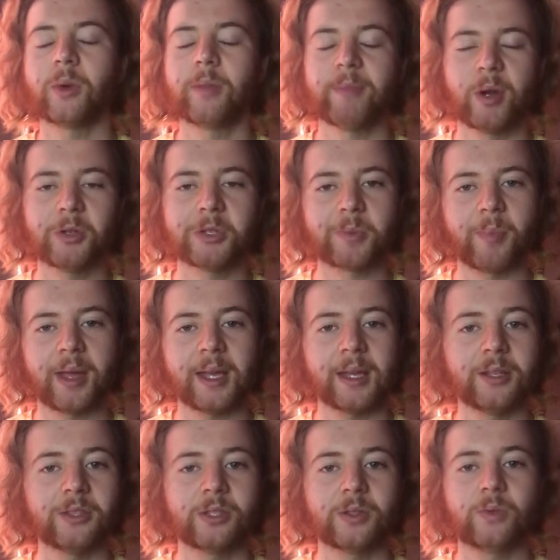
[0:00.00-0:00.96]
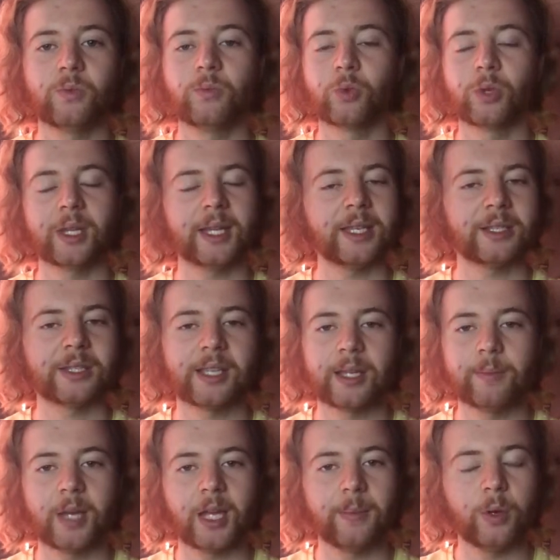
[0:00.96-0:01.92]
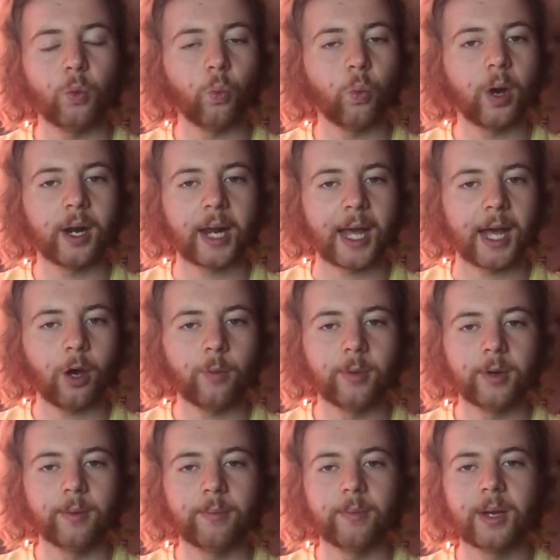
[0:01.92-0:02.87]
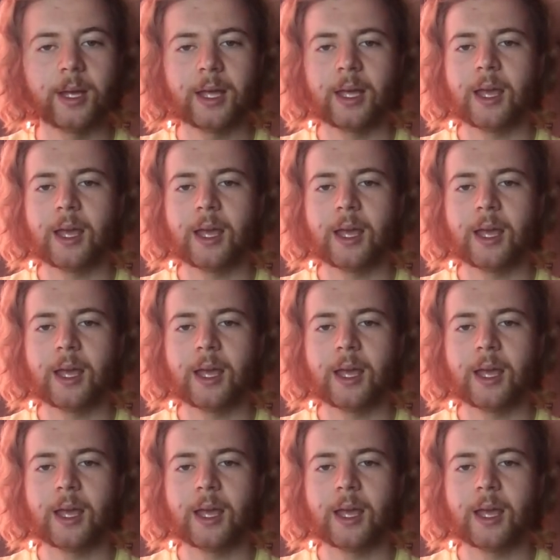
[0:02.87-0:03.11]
with most bands releasing maybe one album,